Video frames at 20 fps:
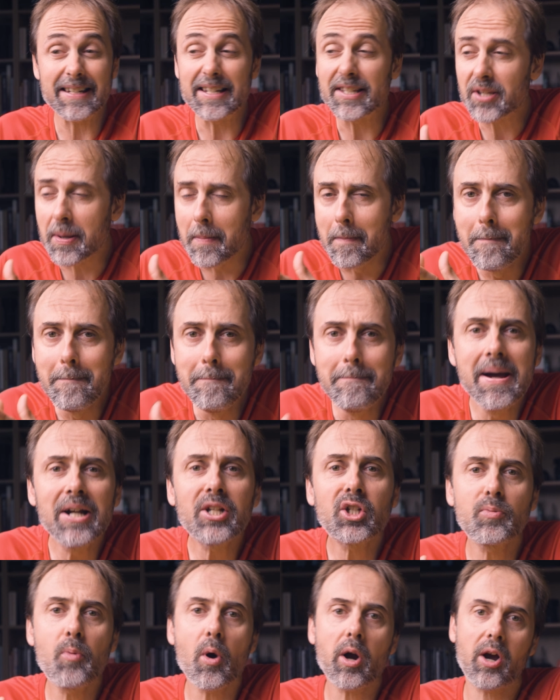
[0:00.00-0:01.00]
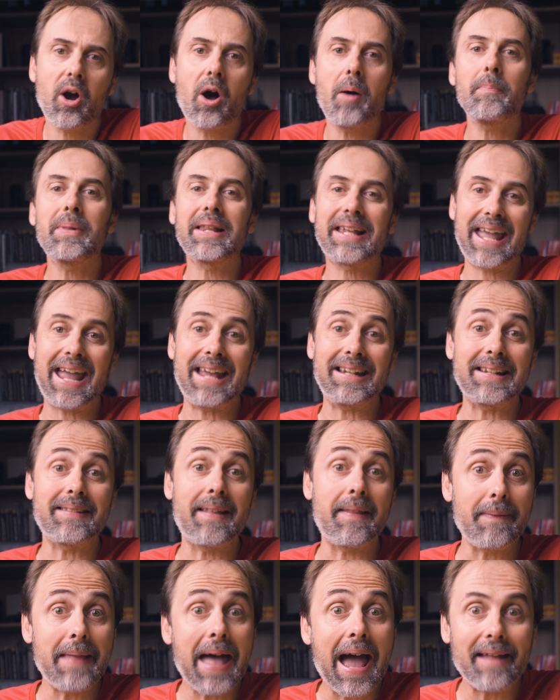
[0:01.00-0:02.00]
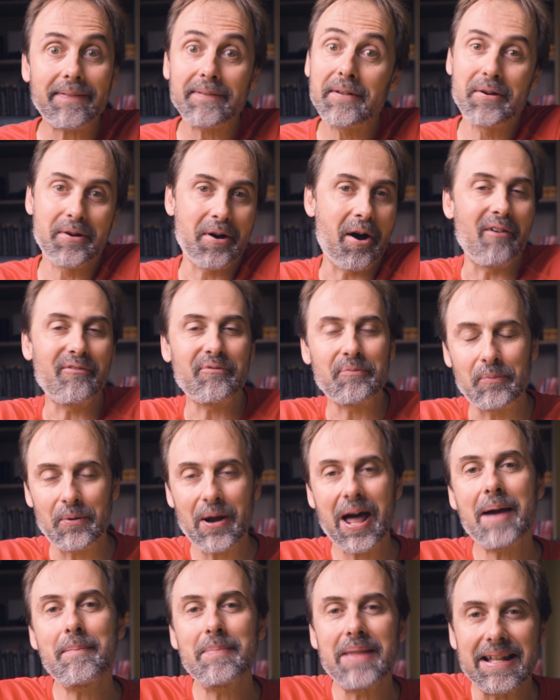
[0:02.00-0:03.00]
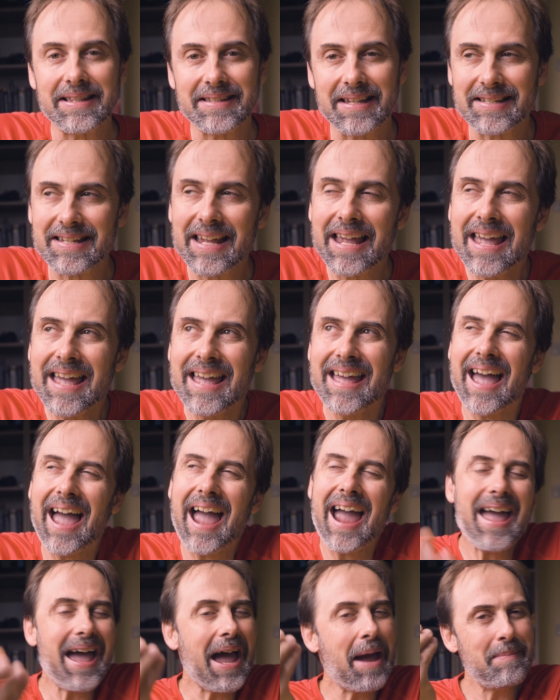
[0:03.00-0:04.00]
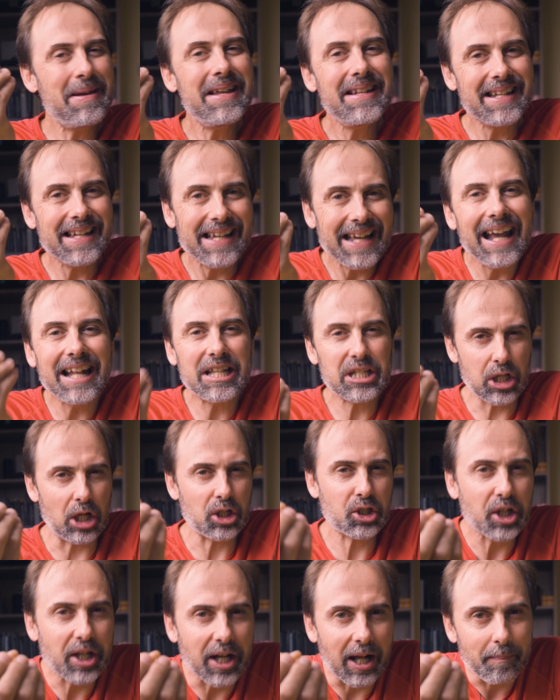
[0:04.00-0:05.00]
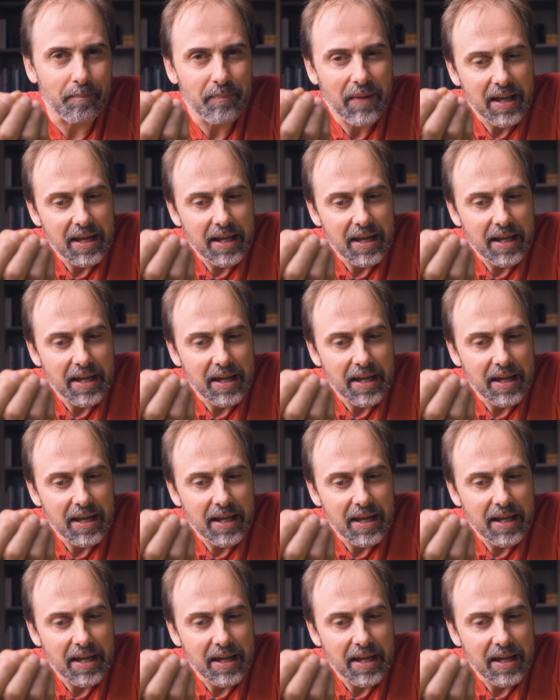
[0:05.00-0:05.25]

is much more complicated than that of prime lenses. I mean, it's logical.